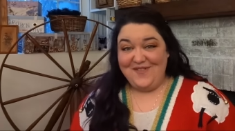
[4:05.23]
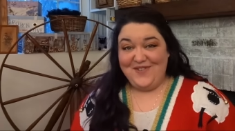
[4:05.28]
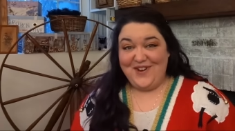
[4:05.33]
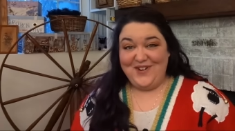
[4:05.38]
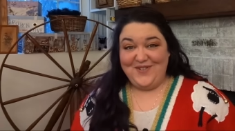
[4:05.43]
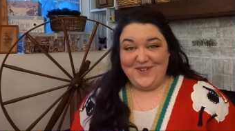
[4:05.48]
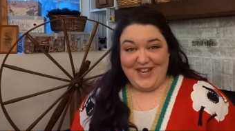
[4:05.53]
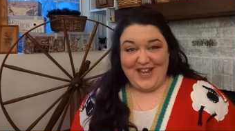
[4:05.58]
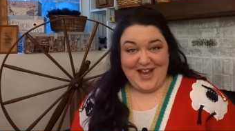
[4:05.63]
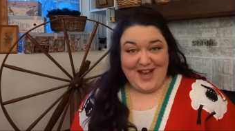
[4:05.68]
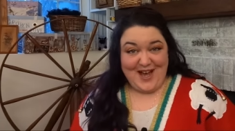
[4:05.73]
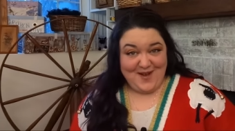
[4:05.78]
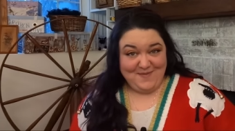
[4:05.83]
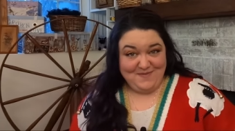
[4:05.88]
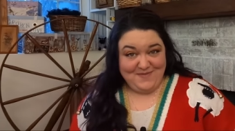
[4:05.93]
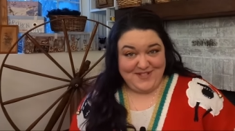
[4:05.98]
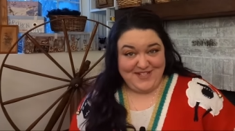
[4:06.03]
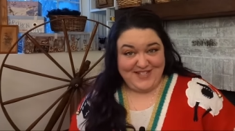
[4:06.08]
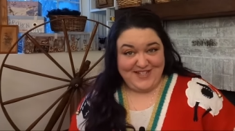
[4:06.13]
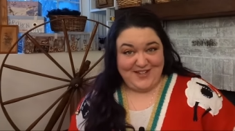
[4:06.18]
what are we
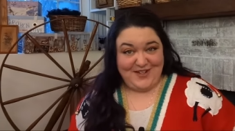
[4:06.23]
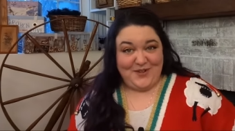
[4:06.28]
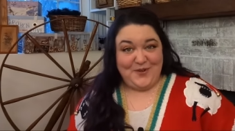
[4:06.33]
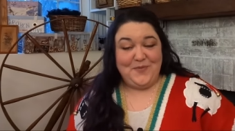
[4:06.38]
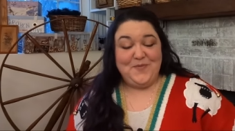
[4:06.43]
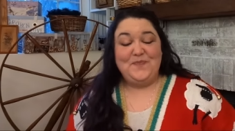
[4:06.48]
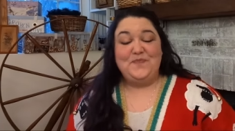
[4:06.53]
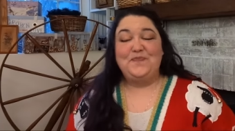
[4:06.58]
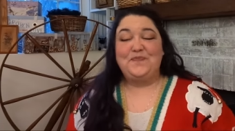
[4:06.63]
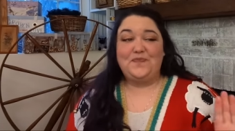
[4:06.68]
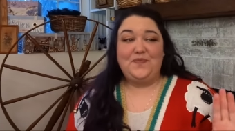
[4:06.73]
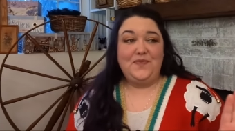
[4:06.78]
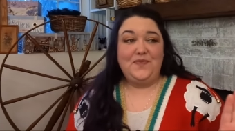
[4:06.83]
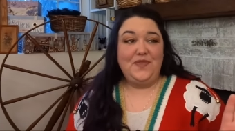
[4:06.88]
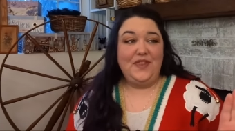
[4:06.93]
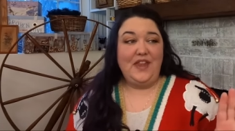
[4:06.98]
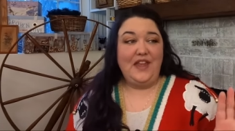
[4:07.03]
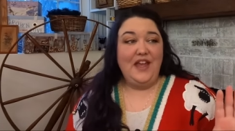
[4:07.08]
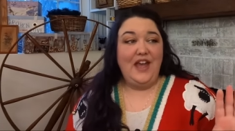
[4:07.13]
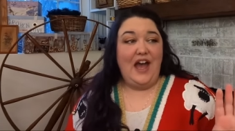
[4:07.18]
up to?
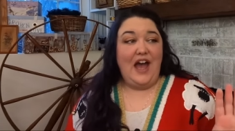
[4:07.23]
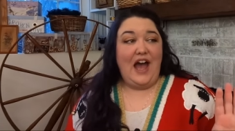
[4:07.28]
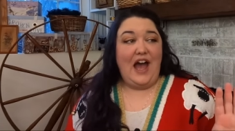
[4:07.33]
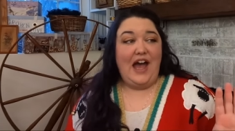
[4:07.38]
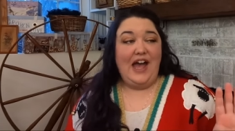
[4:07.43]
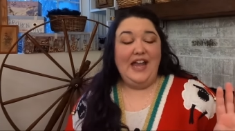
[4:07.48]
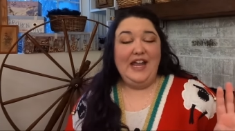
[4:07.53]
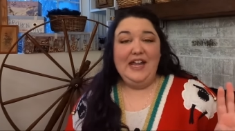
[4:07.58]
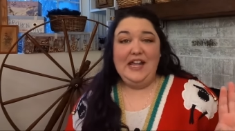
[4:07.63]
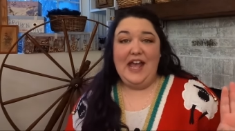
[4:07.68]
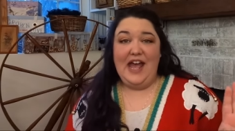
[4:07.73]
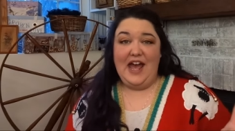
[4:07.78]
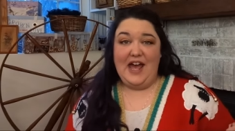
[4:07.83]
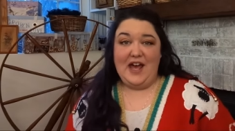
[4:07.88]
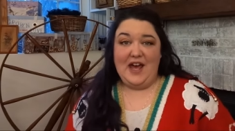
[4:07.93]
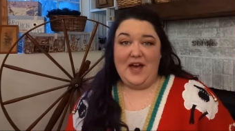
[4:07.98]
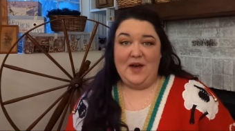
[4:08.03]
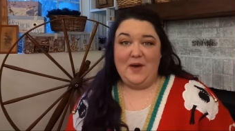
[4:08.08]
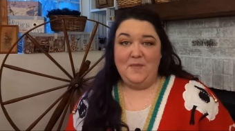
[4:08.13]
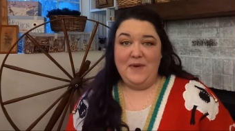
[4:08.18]
I
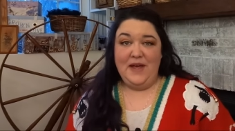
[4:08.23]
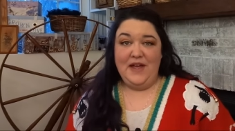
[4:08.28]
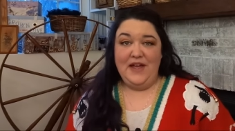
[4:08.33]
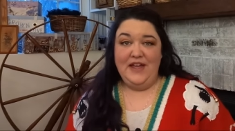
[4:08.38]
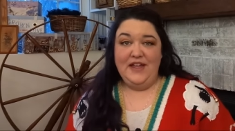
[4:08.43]
am